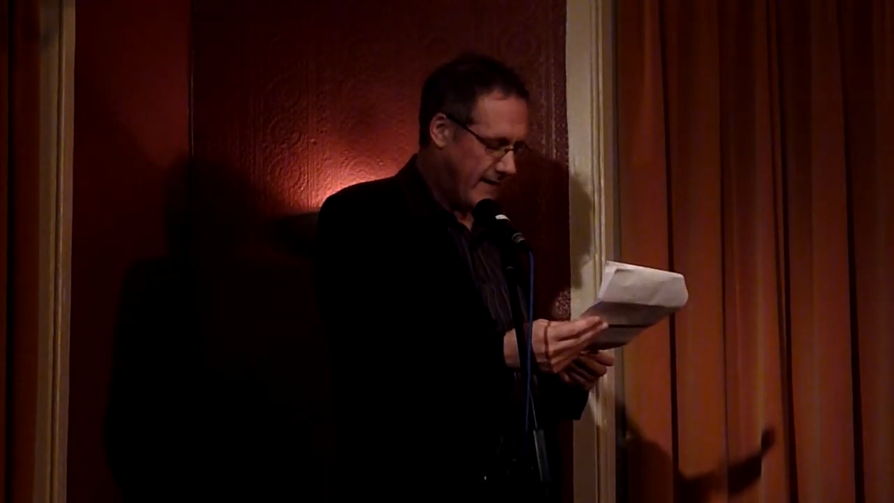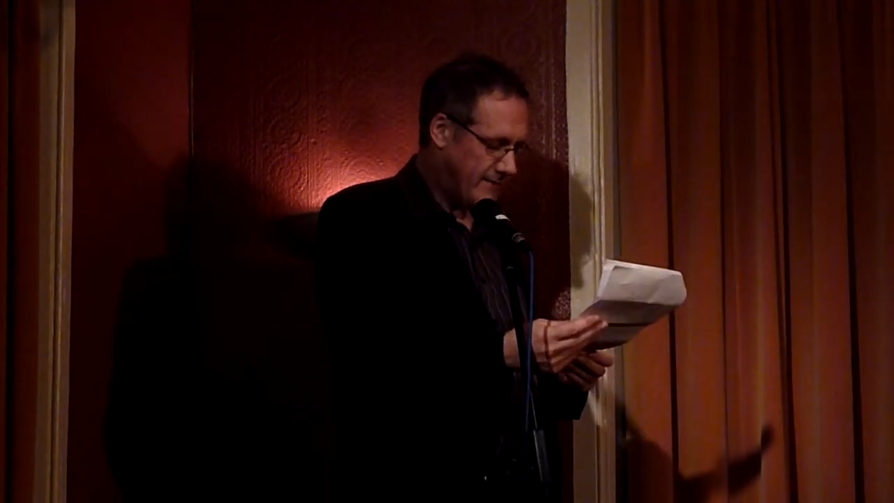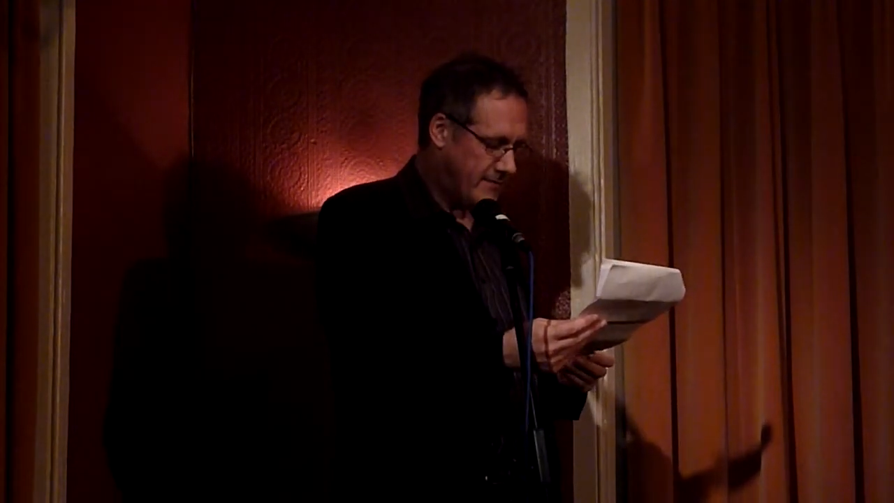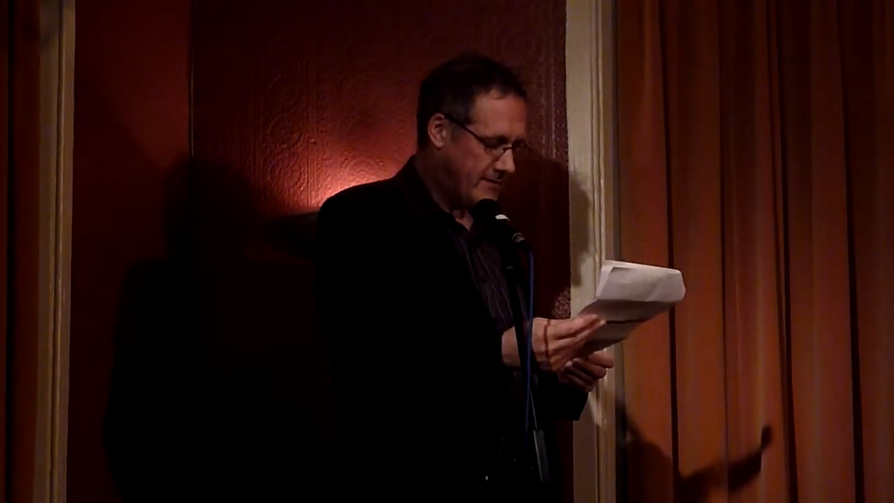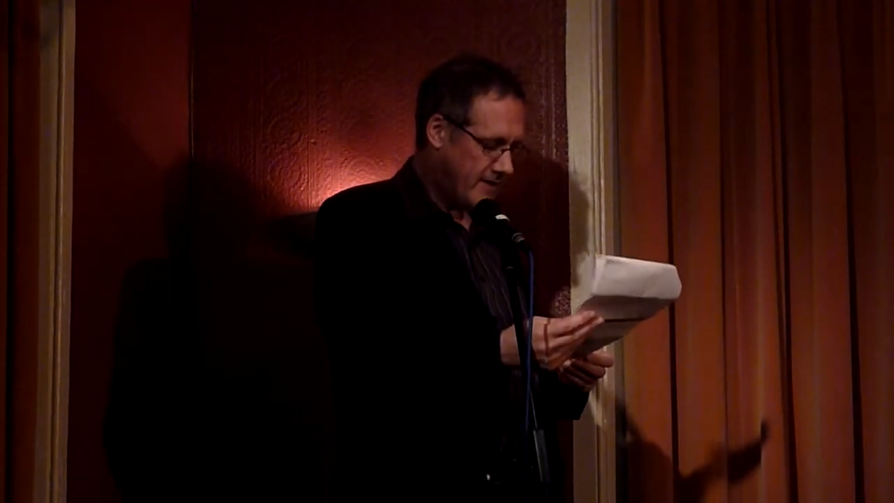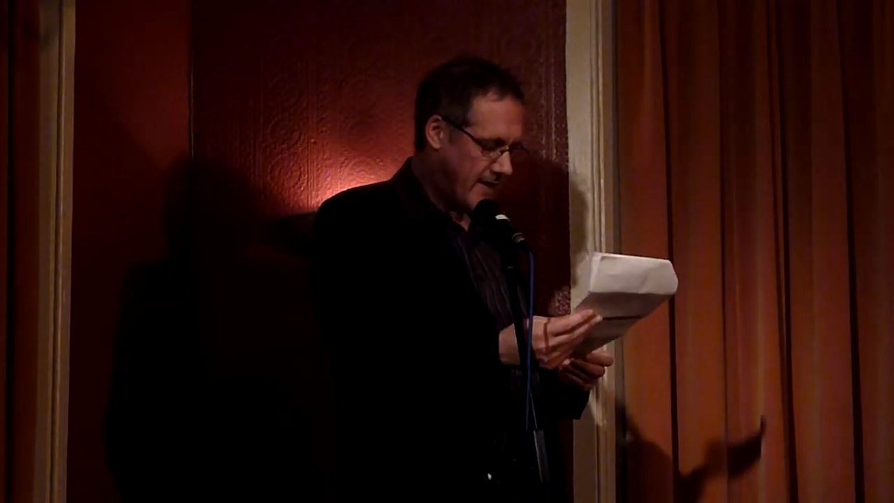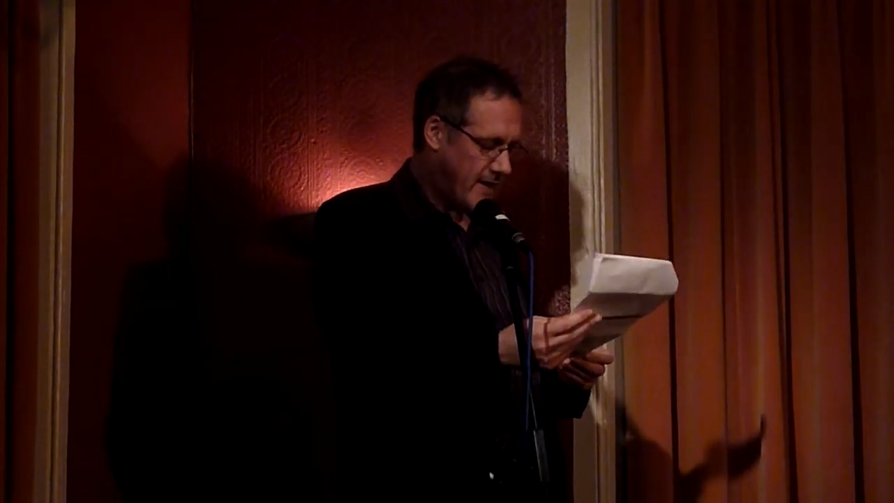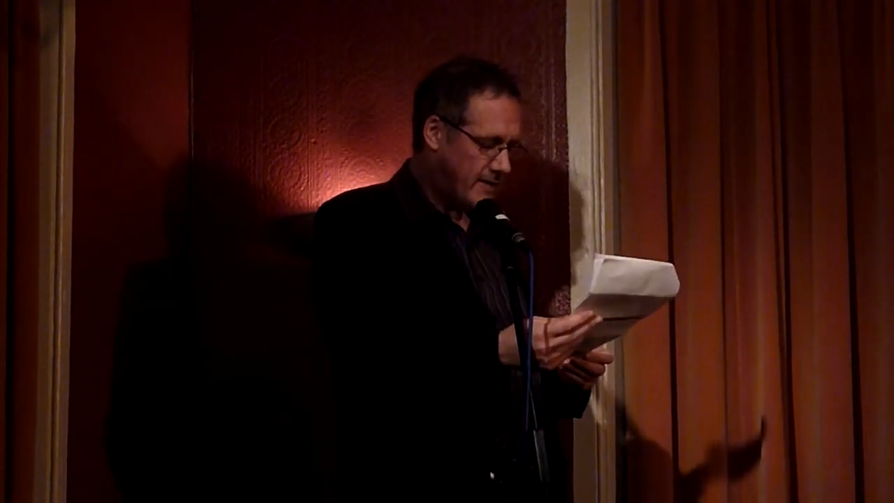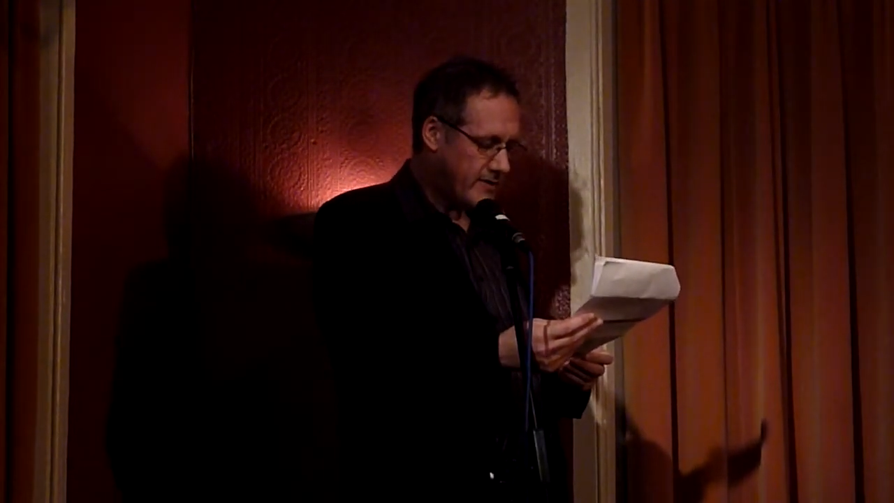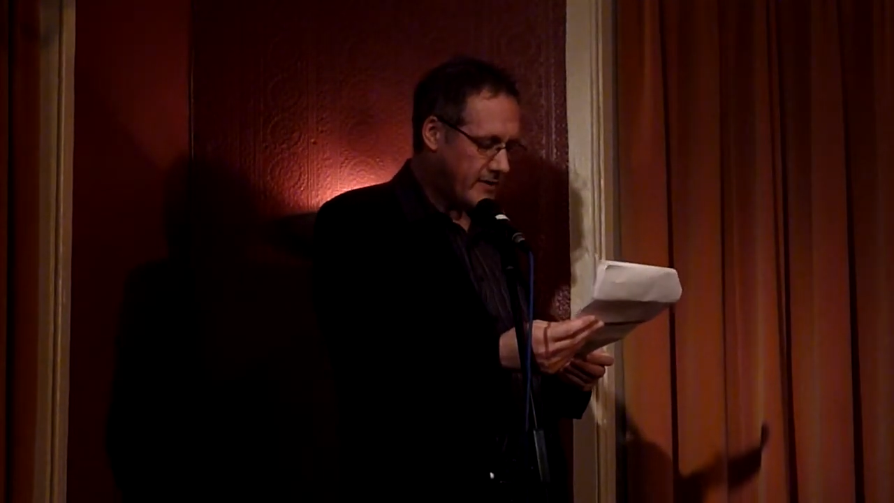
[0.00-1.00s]
after the Siggy
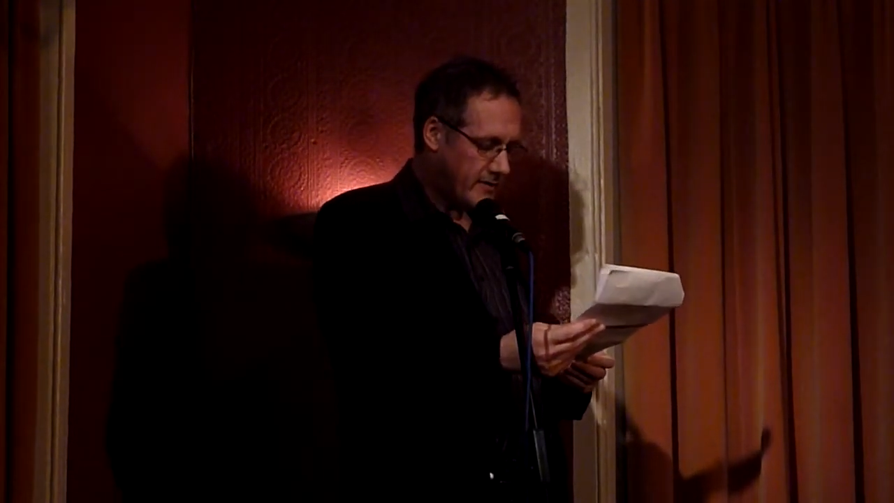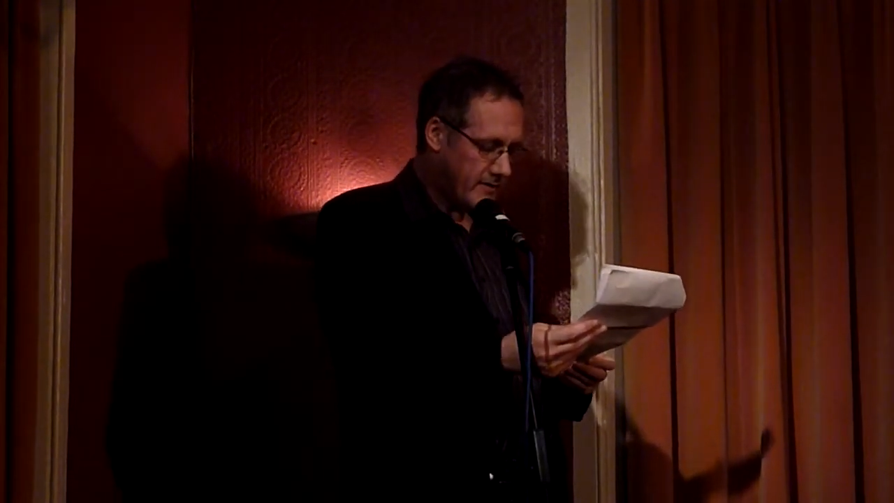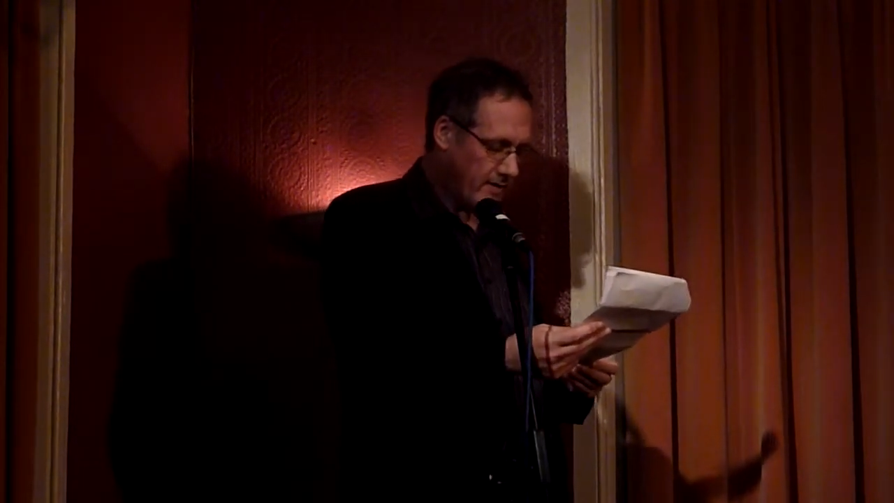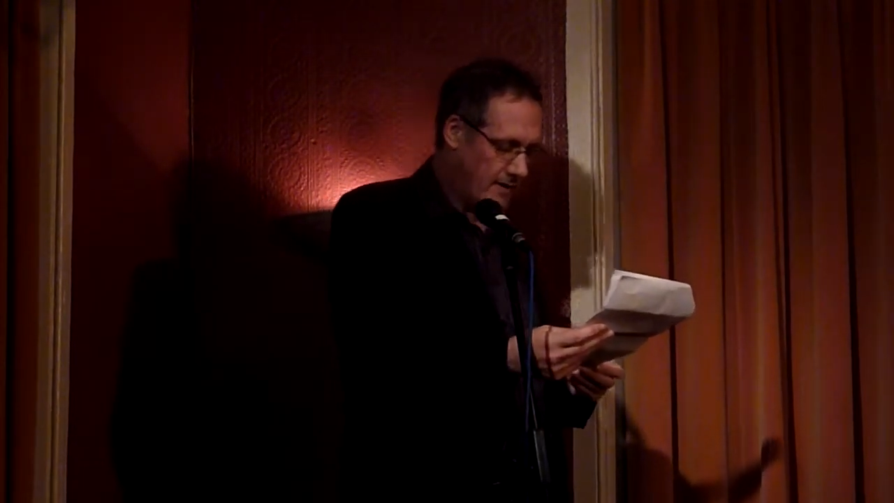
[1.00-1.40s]
incident.